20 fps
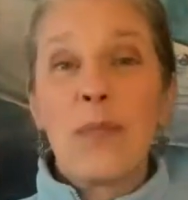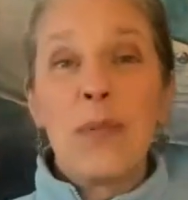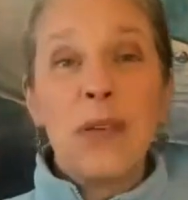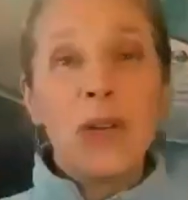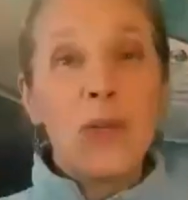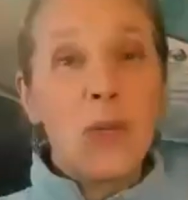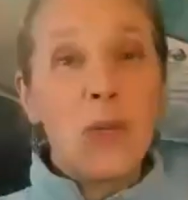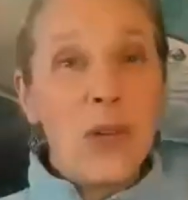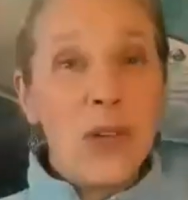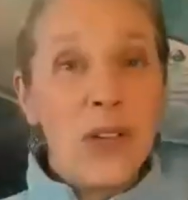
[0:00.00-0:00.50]

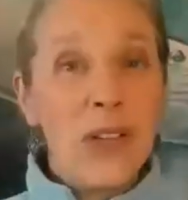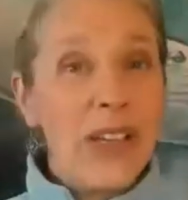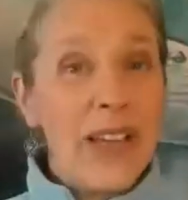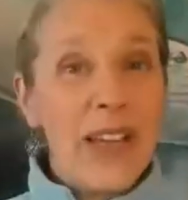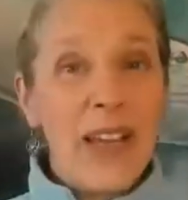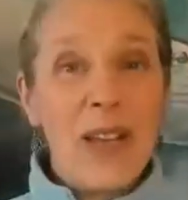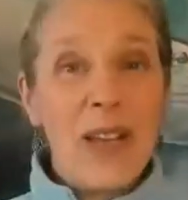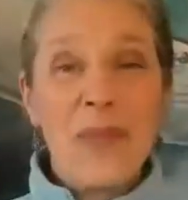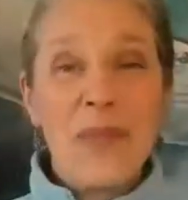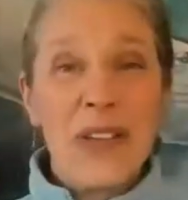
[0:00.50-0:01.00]
big word
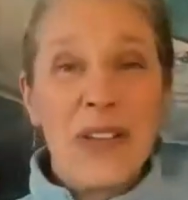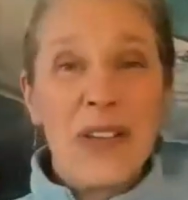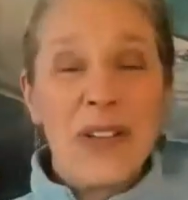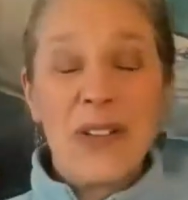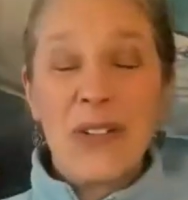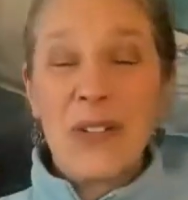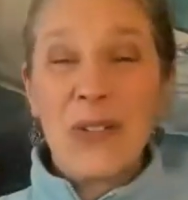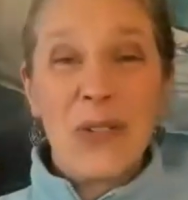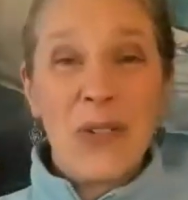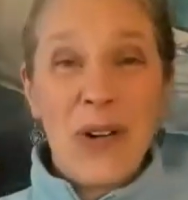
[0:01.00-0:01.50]
came
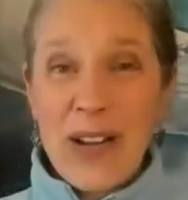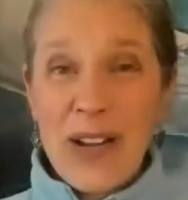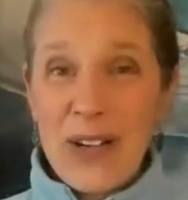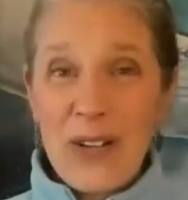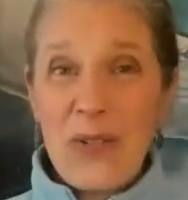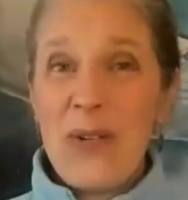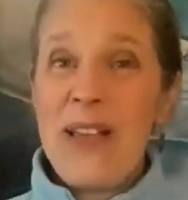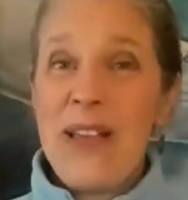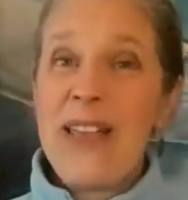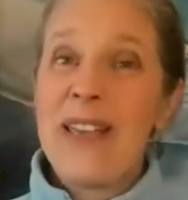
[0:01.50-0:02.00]
in right
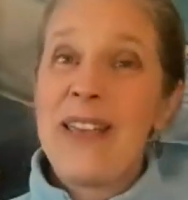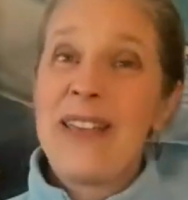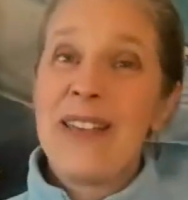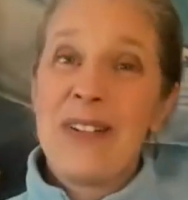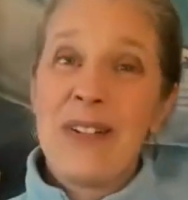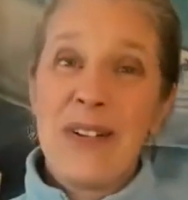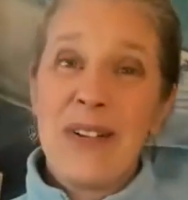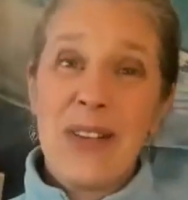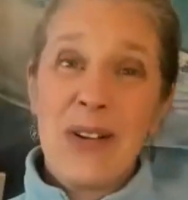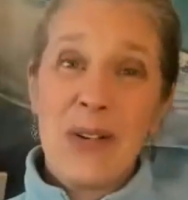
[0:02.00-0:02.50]

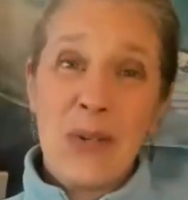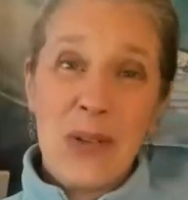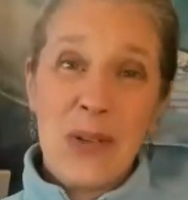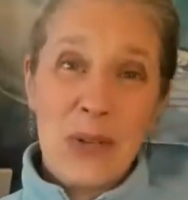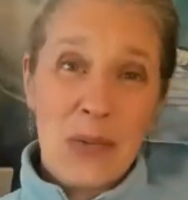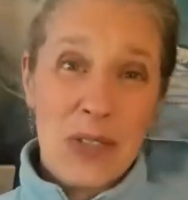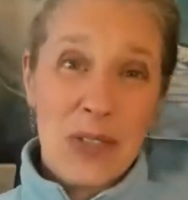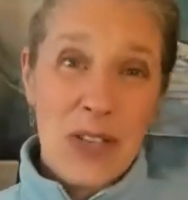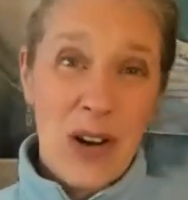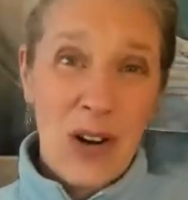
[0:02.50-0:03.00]
away. The
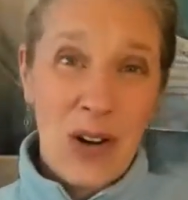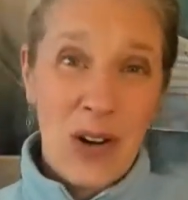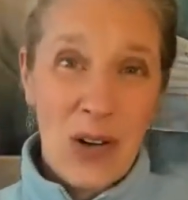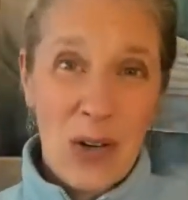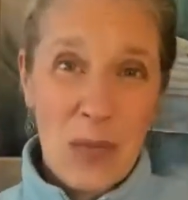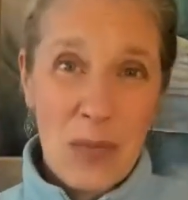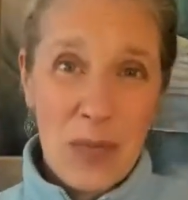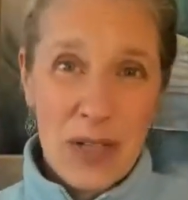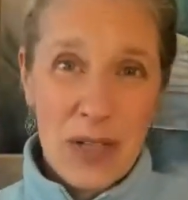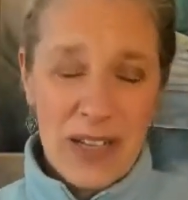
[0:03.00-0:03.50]
word was
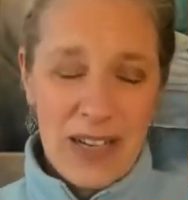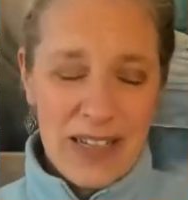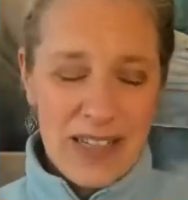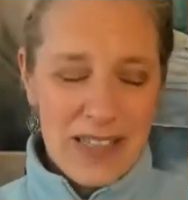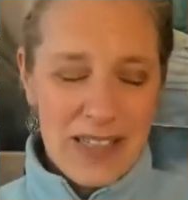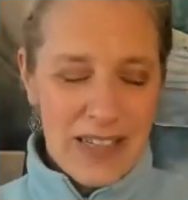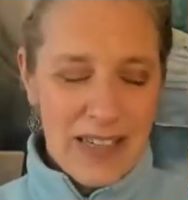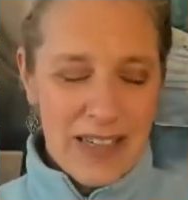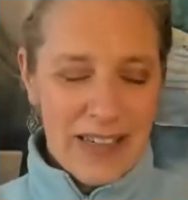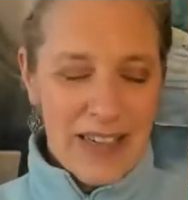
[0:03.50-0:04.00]

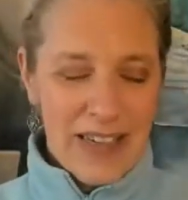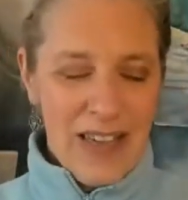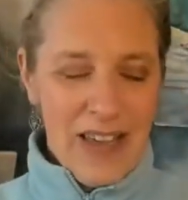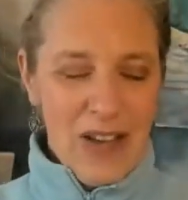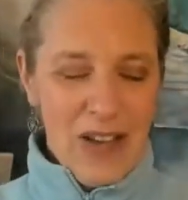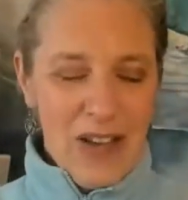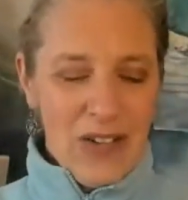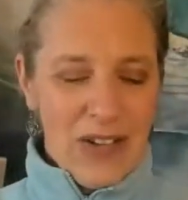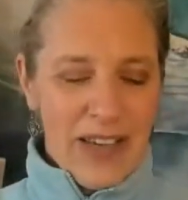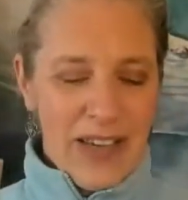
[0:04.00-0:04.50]
harmonizing.
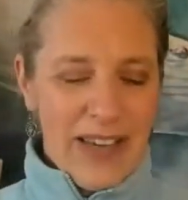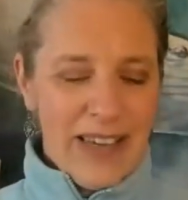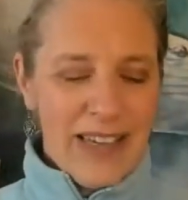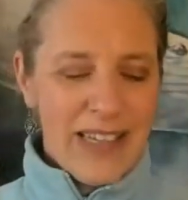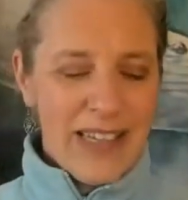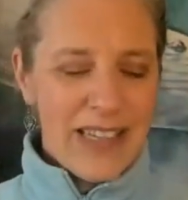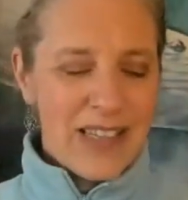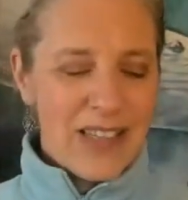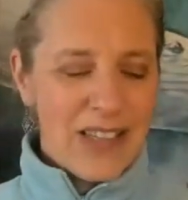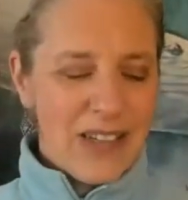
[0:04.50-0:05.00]

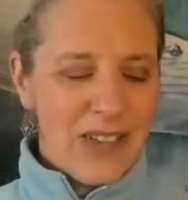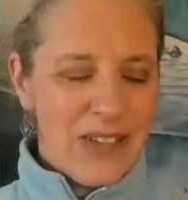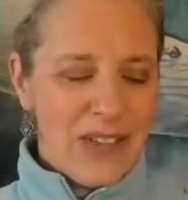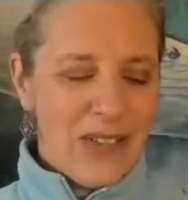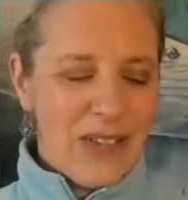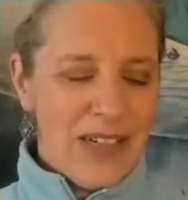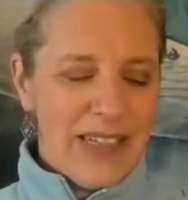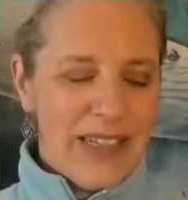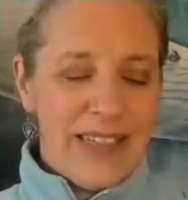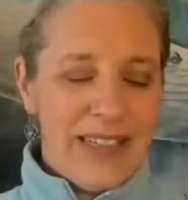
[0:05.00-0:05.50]
Okay,
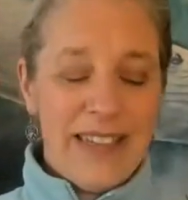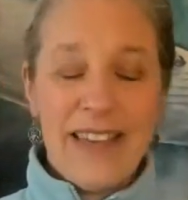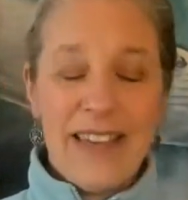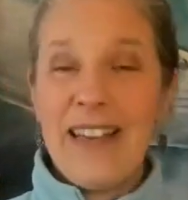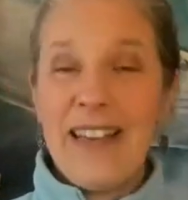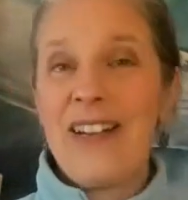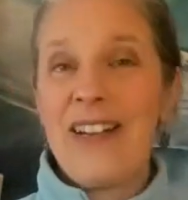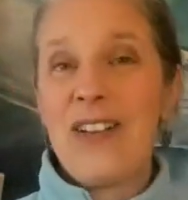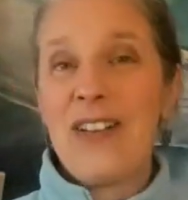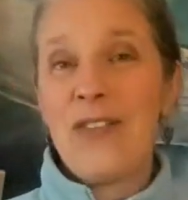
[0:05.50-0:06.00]
so
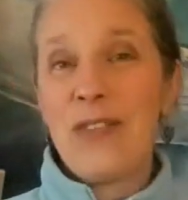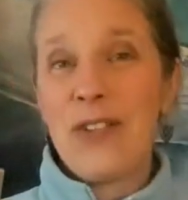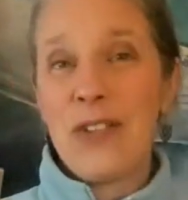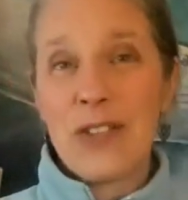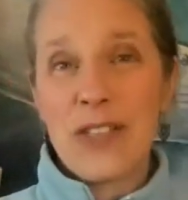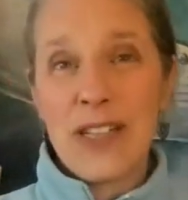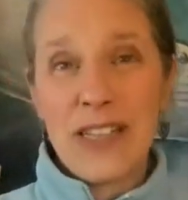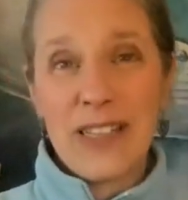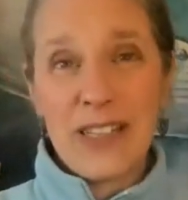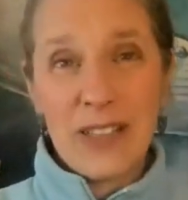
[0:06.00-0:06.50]
again, it
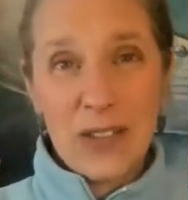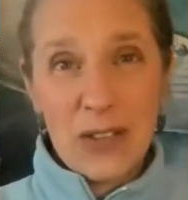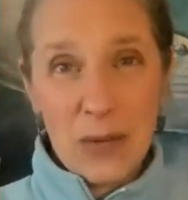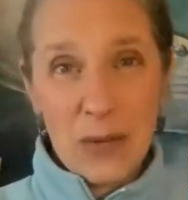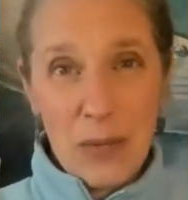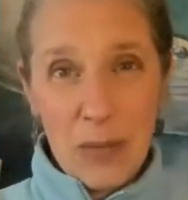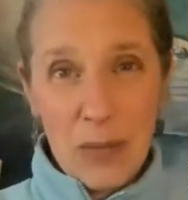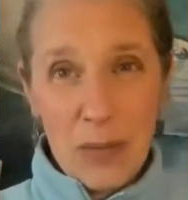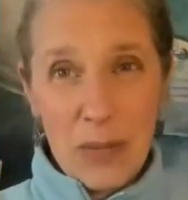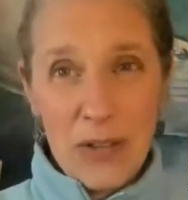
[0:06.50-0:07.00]
feels like it
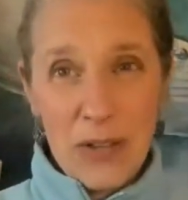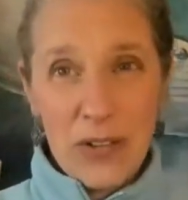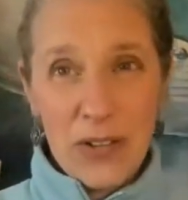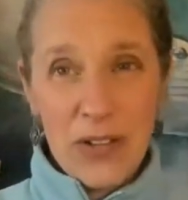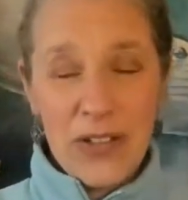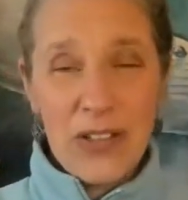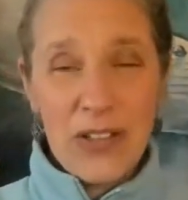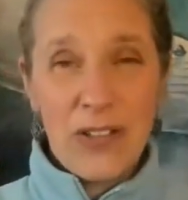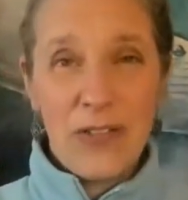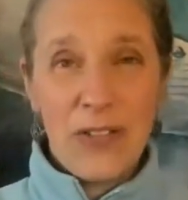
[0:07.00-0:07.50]
could be a
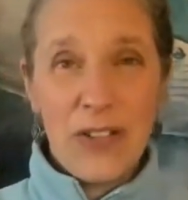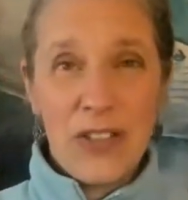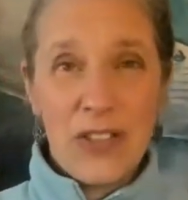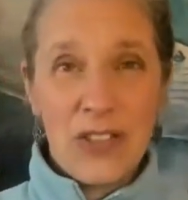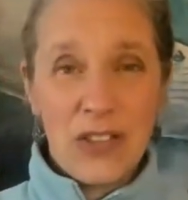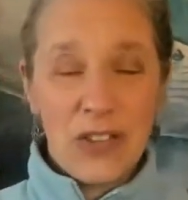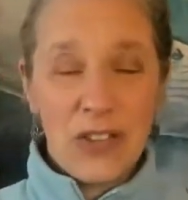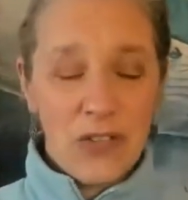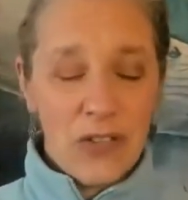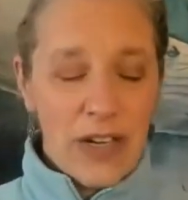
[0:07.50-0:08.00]
period of
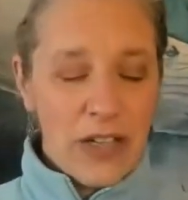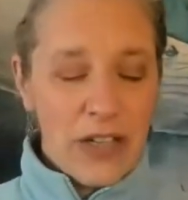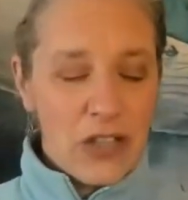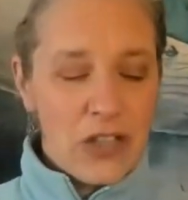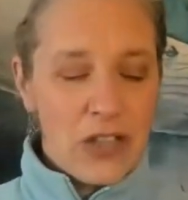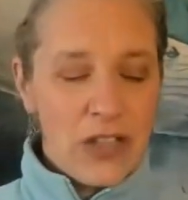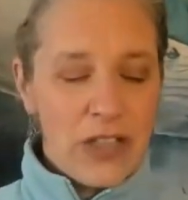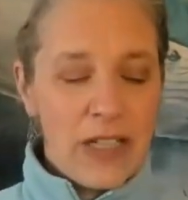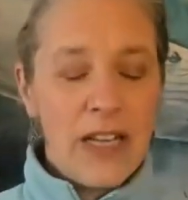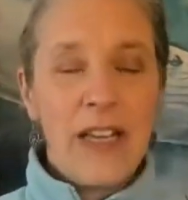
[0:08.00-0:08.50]

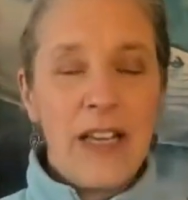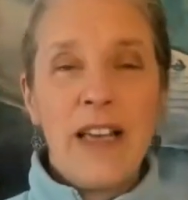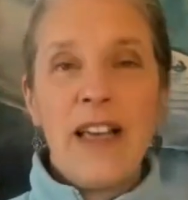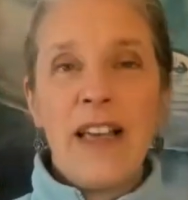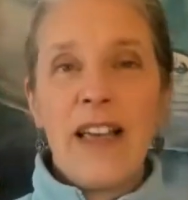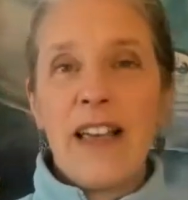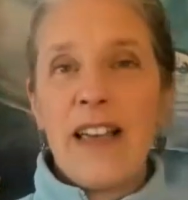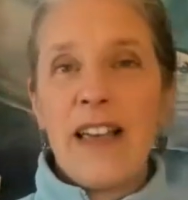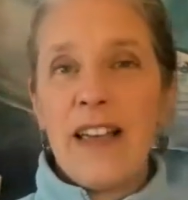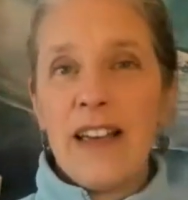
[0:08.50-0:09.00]
integration,
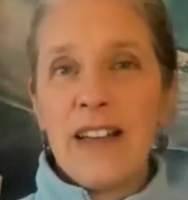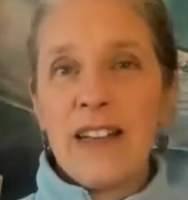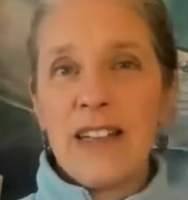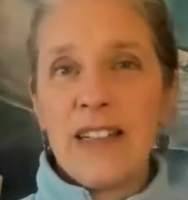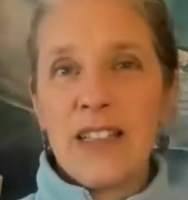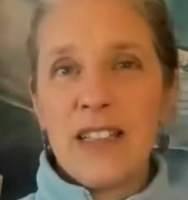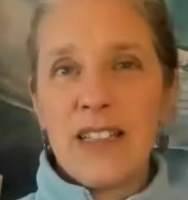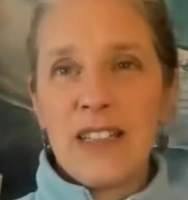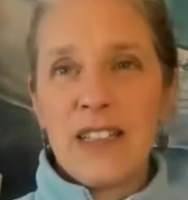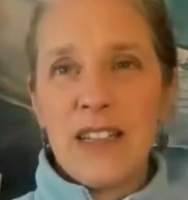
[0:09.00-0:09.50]

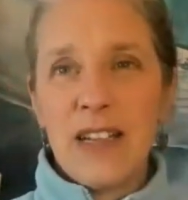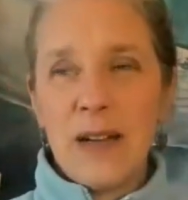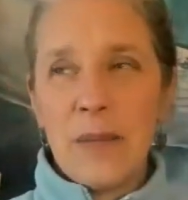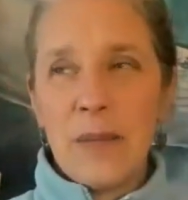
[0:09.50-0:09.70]
and